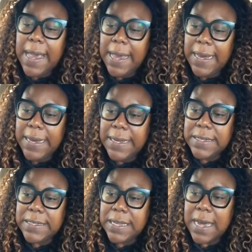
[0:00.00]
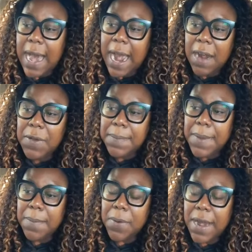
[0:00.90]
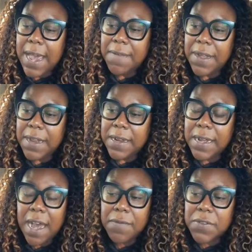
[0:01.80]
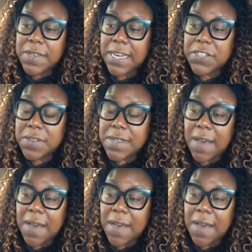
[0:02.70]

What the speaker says: And I remember having conversations.